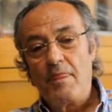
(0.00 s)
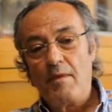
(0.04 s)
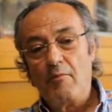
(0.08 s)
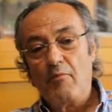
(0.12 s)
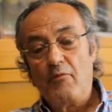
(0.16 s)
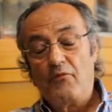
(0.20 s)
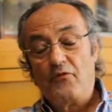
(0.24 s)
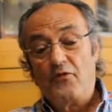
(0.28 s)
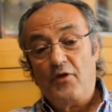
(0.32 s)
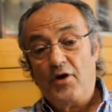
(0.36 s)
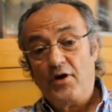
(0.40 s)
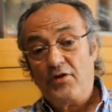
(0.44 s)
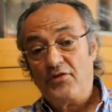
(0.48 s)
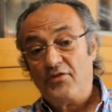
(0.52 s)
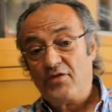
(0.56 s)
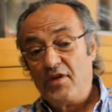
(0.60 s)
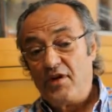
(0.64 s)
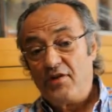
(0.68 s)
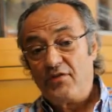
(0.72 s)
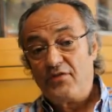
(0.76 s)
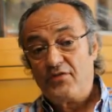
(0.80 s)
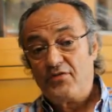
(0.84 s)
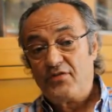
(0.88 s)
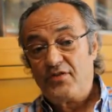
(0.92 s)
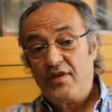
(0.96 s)
First there
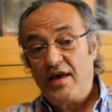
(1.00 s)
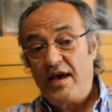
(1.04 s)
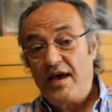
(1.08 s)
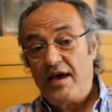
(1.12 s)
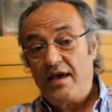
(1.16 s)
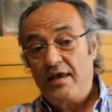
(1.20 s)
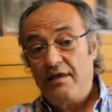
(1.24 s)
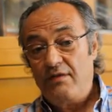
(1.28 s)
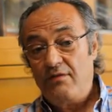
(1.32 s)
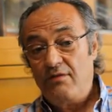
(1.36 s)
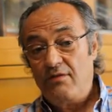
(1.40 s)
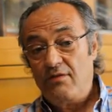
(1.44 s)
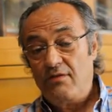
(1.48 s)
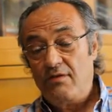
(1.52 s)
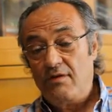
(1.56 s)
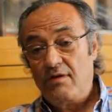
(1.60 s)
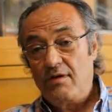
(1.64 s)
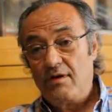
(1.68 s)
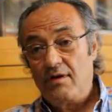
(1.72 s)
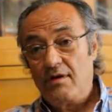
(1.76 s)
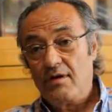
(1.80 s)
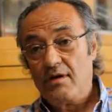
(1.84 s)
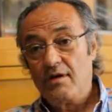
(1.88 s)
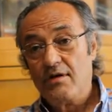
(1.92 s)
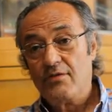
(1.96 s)
is size.
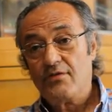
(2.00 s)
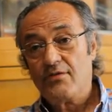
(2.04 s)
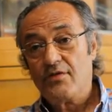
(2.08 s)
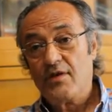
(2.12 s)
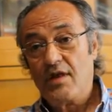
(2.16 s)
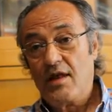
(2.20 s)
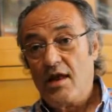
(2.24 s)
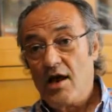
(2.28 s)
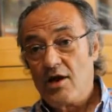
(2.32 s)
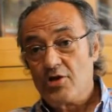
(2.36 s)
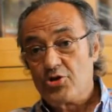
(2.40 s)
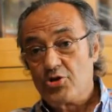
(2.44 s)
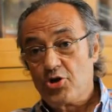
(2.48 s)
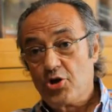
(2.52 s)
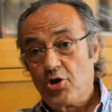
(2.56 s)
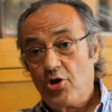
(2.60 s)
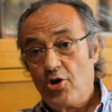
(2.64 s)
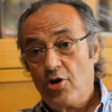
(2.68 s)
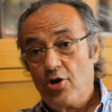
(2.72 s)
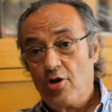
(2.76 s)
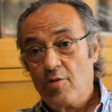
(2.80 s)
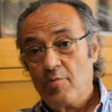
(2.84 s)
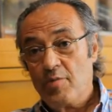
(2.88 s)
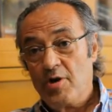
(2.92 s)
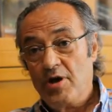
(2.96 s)
It's a large
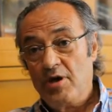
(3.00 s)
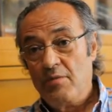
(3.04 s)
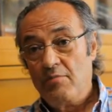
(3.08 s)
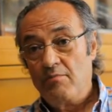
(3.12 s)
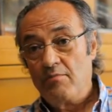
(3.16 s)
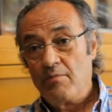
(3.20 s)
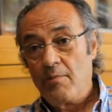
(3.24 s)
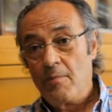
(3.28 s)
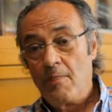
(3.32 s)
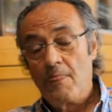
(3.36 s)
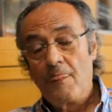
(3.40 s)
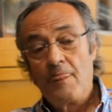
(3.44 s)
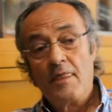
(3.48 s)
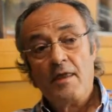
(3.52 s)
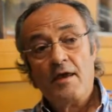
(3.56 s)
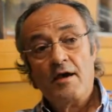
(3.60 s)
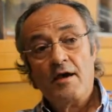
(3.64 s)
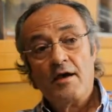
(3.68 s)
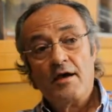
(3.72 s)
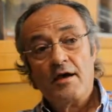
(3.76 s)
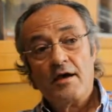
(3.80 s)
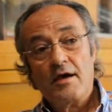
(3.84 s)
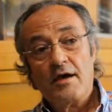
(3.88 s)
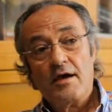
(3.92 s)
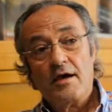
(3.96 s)
economy.
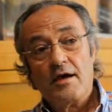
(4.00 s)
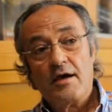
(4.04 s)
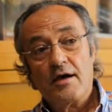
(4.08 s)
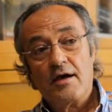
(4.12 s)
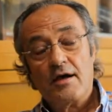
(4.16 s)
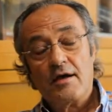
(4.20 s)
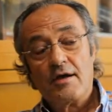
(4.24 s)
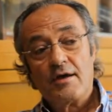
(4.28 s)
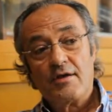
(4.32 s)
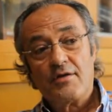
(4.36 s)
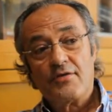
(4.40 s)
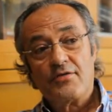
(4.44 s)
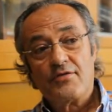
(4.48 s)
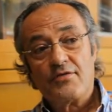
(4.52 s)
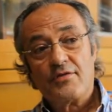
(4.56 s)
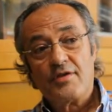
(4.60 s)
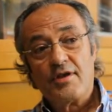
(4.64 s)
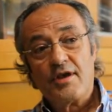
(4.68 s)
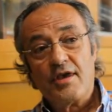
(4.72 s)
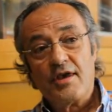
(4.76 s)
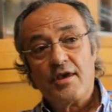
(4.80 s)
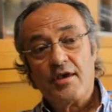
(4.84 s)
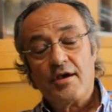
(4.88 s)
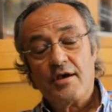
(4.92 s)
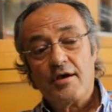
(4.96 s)
It's
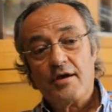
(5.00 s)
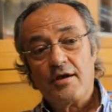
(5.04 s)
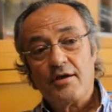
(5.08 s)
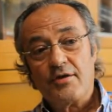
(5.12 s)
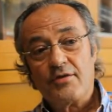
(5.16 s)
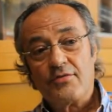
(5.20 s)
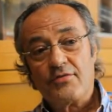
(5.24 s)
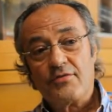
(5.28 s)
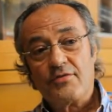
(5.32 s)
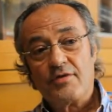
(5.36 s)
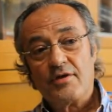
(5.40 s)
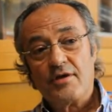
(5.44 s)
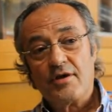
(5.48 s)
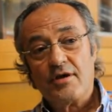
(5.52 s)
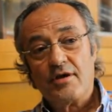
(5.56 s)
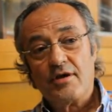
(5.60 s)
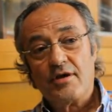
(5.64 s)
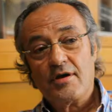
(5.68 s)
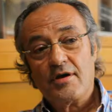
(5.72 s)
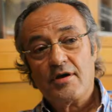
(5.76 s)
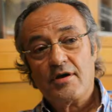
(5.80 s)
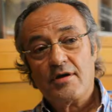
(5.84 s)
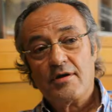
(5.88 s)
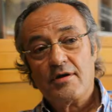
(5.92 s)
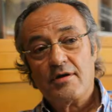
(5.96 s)

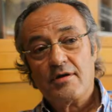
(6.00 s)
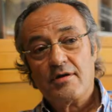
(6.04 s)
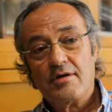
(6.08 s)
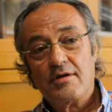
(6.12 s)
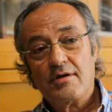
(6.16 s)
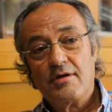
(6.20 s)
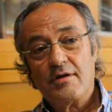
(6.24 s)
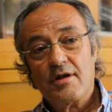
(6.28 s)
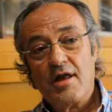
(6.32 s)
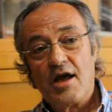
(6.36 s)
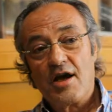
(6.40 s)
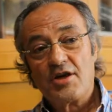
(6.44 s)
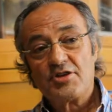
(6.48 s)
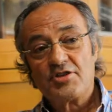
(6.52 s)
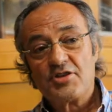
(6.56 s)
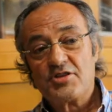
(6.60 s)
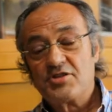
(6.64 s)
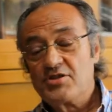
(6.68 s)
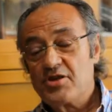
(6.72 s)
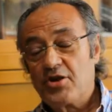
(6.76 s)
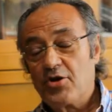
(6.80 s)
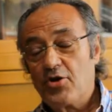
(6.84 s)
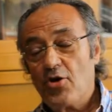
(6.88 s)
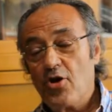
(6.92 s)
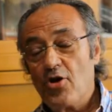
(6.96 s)
the largest
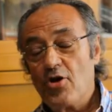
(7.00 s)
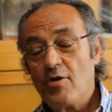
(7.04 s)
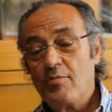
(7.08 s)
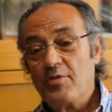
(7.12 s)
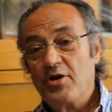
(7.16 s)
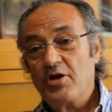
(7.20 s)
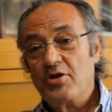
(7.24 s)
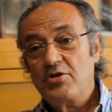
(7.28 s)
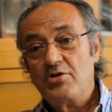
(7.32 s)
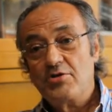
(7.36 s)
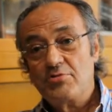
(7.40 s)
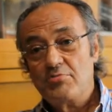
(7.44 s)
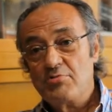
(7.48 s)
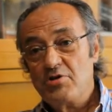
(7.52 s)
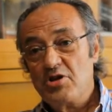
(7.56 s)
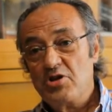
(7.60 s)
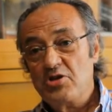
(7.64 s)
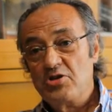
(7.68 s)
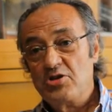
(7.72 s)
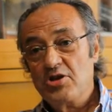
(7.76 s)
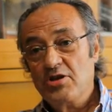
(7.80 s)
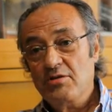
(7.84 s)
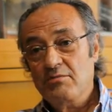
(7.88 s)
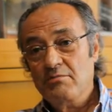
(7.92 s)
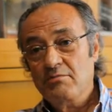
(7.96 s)
economy in the
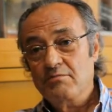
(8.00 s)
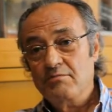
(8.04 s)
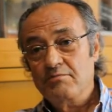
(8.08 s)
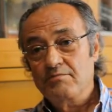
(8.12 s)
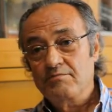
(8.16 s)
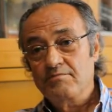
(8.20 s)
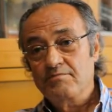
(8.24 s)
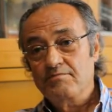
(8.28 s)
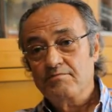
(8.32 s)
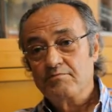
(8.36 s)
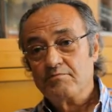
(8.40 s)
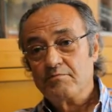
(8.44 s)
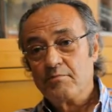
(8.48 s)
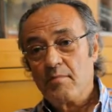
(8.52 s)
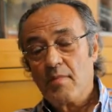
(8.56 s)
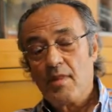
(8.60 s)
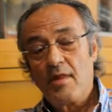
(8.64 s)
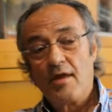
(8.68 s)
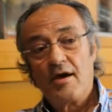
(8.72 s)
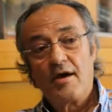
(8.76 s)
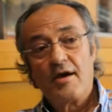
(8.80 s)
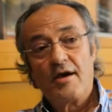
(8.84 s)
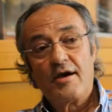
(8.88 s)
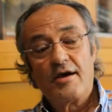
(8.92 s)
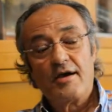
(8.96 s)
region.
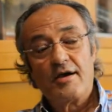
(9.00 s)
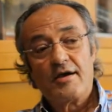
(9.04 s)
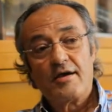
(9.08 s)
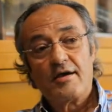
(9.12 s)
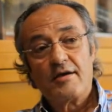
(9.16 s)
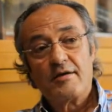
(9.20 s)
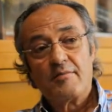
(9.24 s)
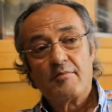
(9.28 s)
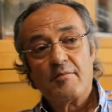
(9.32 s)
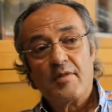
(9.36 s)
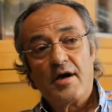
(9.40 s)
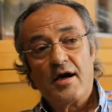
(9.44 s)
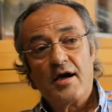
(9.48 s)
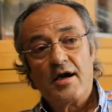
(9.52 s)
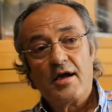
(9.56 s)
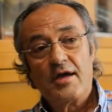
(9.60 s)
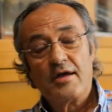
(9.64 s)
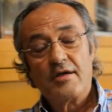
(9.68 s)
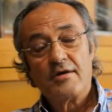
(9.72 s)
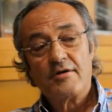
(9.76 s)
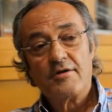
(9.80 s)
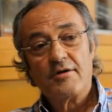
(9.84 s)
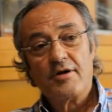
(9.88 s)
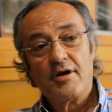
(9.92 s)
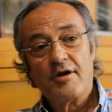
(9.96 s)

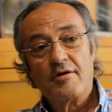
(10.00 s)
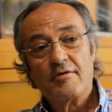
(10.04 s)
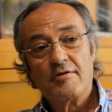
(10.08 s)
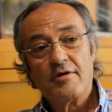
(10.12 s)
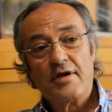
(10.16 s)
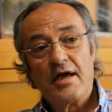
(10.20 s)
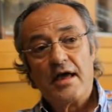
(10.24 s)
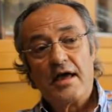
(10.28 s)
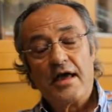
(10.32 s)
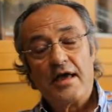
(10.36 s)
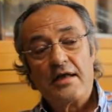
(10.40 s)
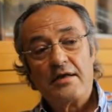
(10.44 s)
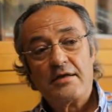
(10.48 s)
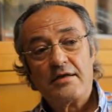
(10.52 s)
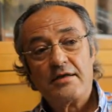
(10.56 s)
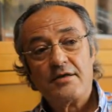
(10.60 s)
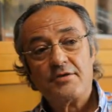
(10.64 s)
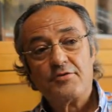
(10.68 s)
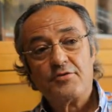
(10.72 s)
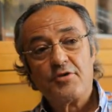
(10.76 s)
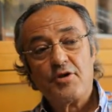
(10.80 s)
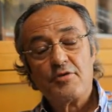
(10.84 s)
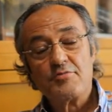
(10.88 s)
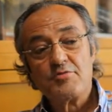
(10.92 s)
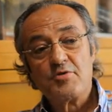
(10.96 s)
And in
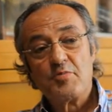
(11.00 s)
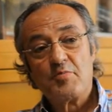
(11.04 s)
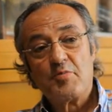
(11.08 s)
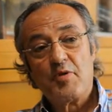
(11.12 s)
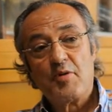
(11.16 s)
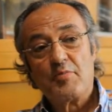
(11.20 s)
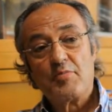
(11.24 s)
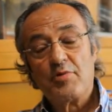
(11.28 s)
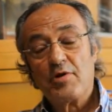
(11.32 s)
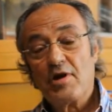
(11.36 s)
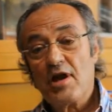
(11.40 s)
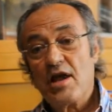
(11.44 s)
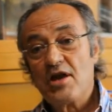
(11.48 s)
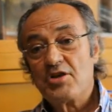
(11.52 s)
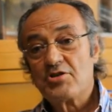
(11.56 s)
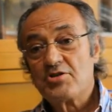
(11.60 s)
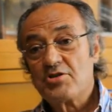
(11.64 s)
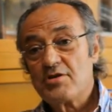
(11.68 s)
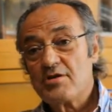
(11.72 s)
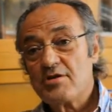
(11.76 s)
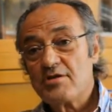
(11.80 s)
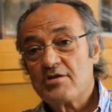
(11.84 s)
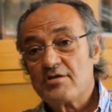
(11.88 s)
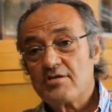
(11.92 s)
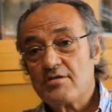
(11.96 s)
terms of
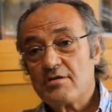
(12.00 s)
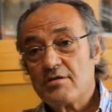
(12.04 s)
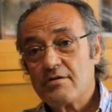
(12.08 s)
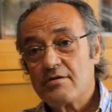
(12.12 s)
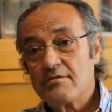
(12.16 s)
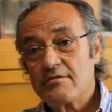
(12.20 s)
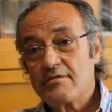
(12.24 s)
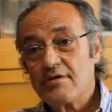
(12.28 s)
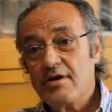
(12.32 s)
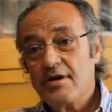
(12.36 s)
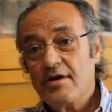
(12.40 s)
population, it's sort of